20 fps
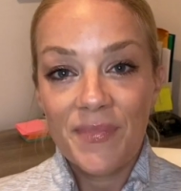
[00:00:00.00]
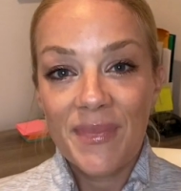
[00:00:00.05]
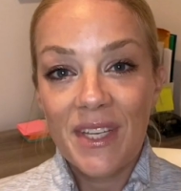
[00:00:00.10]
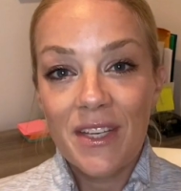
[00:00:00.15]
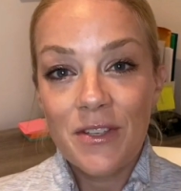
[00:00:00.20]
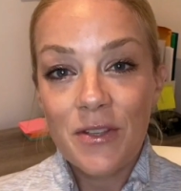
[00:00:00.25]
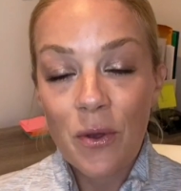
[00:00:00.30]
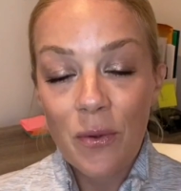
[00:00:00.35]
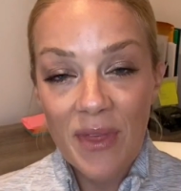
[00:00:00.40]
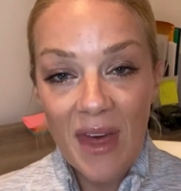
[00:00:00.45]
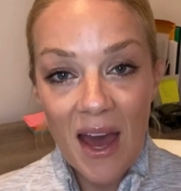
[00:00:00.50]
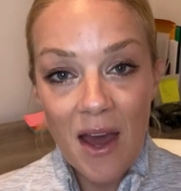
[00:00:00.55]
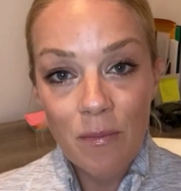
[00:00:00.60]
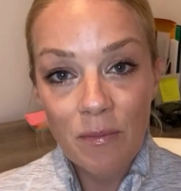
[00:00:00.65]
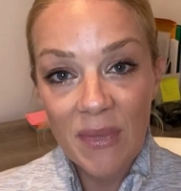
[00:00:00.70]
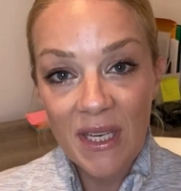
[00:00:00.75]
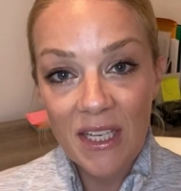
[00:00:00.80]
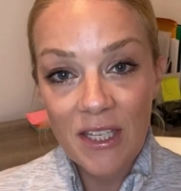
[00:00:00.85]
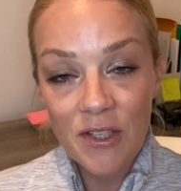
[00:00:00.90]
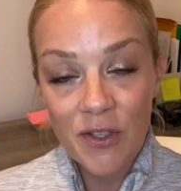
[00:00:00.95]
So that
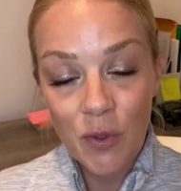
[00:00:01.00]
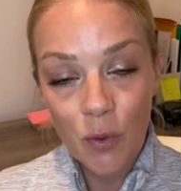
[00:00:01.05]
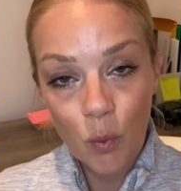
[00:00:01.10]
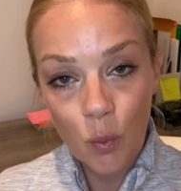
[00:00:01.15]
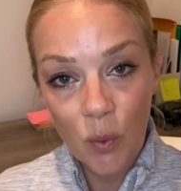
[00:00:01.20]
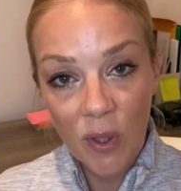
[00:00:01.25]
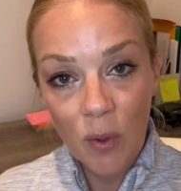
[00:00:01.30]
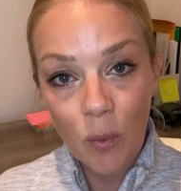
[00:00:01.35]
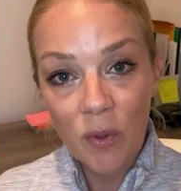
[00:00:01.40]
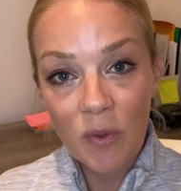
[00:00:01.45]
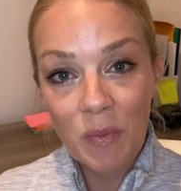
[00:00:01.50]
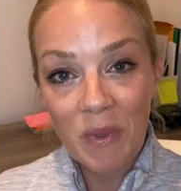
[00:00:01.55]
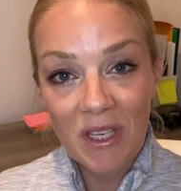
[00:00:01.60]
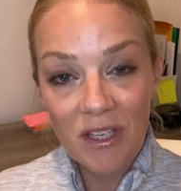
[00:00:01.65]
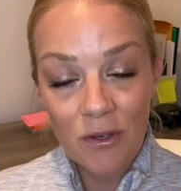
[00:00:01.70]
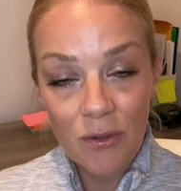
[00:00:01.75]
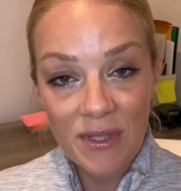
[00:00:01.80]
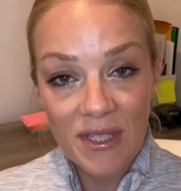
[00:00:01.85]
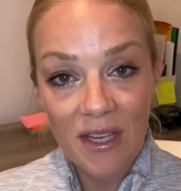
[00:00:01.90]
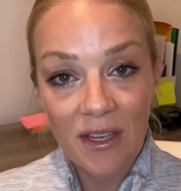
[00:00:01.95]
means we would be
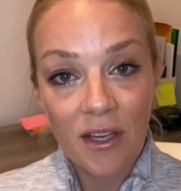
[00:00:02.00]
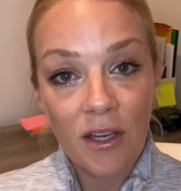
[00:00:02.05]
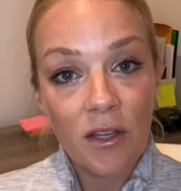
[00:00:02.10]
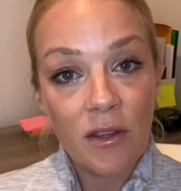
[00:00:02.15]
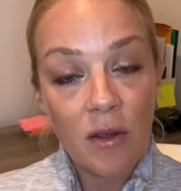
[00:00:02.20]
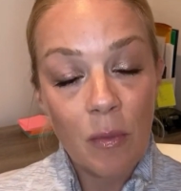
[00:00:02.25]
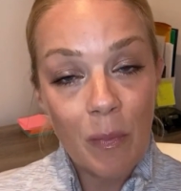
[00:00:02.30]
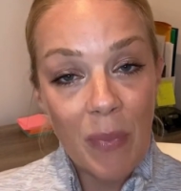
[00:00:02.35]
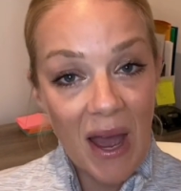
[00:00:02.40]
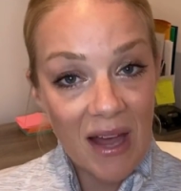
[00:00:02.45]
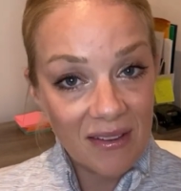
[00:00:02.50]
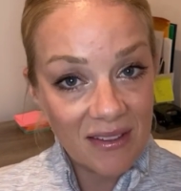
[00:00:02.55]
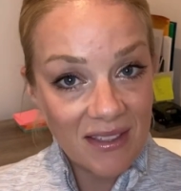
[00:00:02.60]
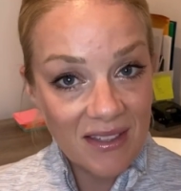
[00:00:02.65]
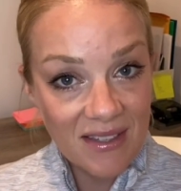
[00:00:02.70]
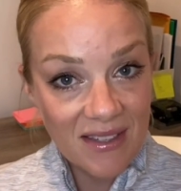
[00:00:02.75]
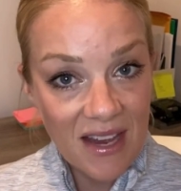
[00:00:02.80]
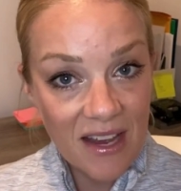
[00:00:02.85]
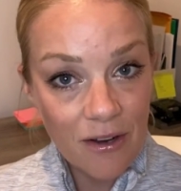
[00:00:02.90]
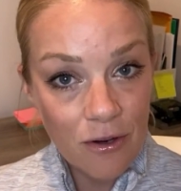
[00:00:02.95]
using the
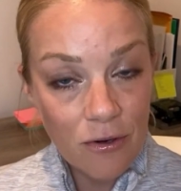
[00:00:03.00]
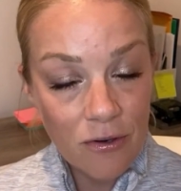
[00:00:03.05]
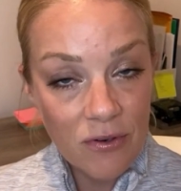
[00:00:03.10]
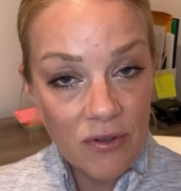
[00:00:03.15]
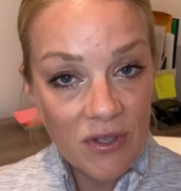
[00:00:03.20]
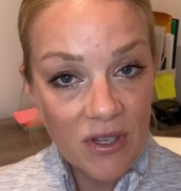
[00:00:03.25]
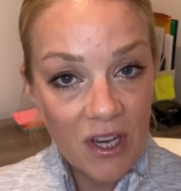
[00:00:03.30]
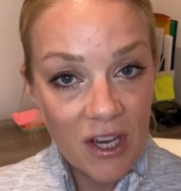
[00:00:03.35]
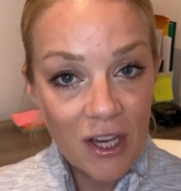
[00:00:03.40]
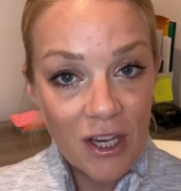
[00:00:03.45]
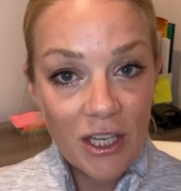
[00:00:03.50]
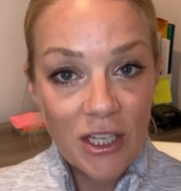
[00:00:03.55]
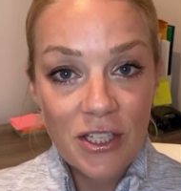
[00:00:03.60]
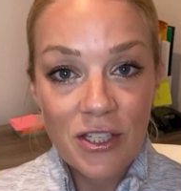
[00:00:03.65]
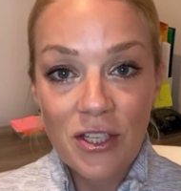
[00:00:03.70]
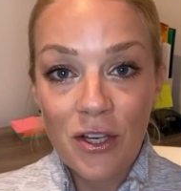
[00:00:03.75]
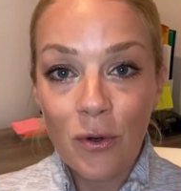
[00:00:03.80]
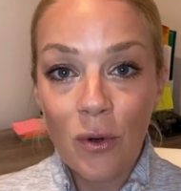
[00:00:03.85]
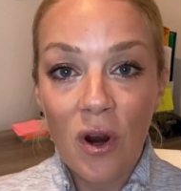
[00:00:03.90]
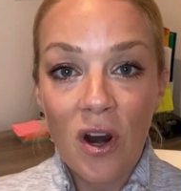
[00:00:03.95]
balance centers,
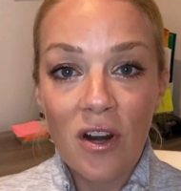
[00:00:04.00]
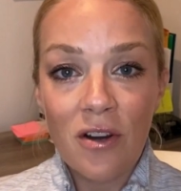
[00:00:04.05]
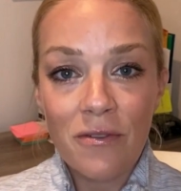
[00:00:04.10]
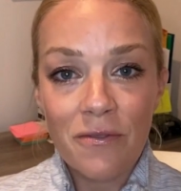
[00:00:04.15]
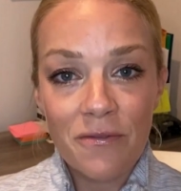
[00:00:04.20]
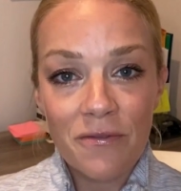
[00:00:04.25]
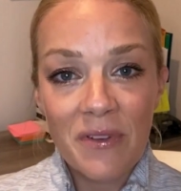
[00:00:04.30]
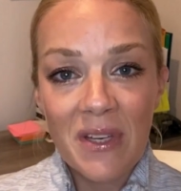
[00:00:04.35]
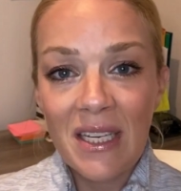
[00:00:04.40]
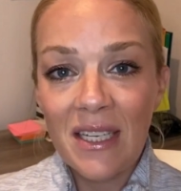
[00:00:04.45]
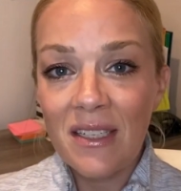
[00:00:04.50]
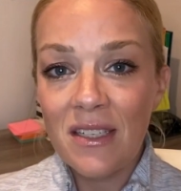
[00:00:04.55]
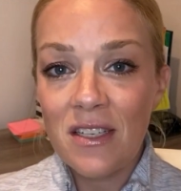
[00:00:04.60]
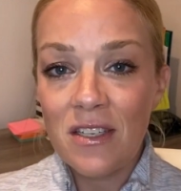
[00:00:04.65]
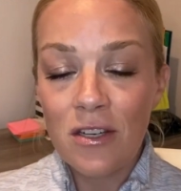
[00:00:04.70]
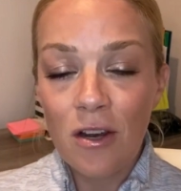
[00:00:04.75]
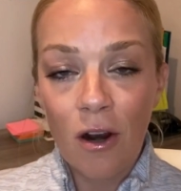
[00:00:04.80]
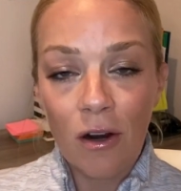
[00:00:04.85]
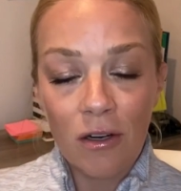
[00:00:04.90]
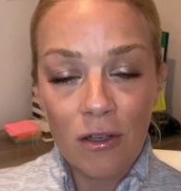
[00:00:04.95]
so our feet,
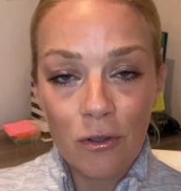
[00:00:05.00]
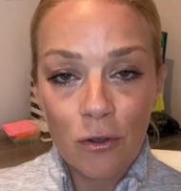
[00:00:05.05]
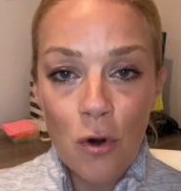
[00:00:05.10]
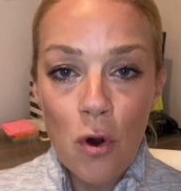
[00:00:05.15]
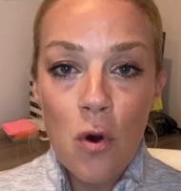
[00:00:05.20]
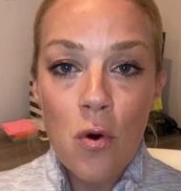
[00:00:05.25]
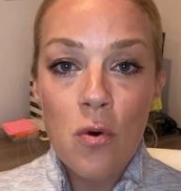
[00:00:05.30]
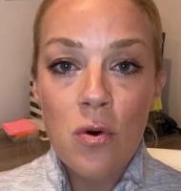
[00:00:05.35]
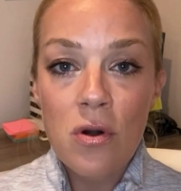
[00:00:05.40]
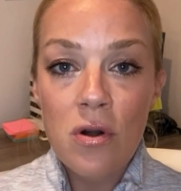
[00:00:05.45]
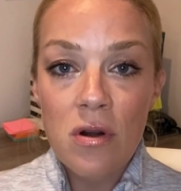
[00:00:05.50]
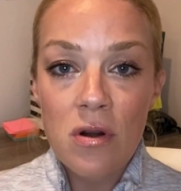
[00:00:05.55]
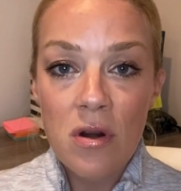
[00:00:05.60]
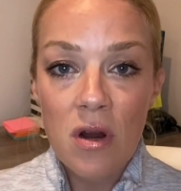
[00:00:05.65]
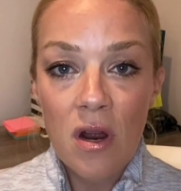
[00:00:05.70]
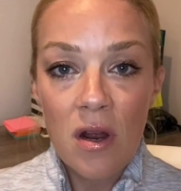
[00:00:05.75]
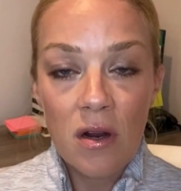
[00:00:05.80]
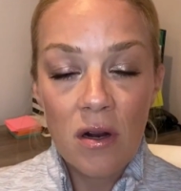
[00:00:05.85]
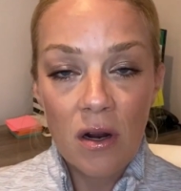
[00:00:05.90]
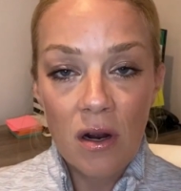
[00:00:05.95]
our
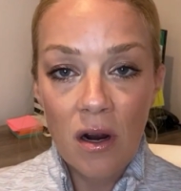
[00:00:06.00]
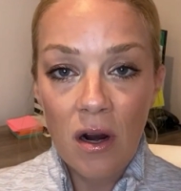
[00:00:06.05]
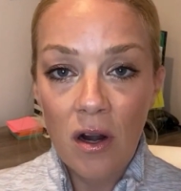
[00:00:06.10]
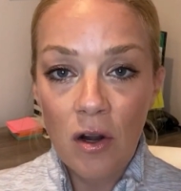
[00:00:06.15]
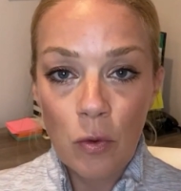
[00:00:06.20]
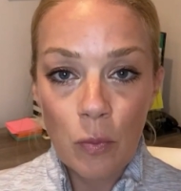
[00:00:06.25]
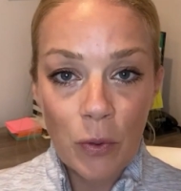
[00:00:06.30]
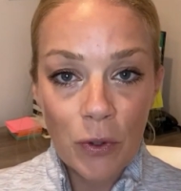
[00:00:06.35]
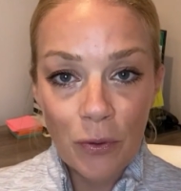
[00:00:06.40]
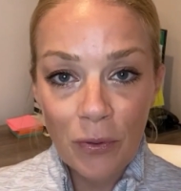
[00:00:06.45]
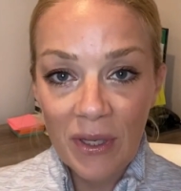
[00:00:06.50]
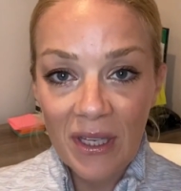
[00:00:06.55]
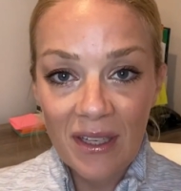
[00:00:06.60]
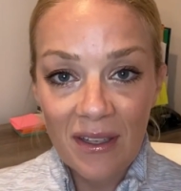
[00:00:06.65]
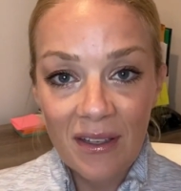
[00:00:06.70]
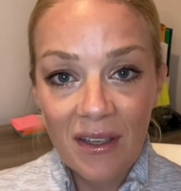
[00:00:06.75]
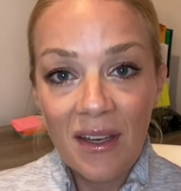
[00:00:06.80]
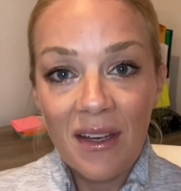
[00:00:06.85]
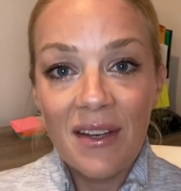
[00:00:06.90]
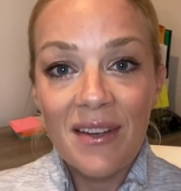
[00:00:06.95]
core, our
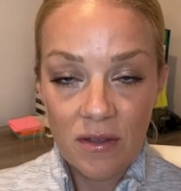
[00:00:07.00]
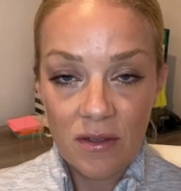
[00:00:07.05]
booty.